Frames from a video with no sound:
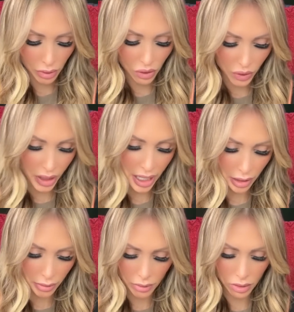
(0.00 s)
create
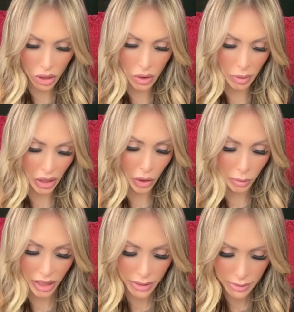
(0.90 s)
you to be
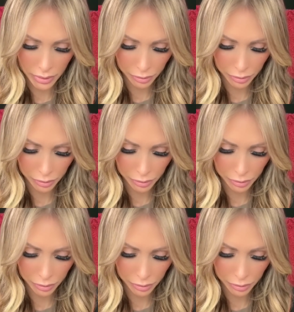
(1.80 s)
homeless.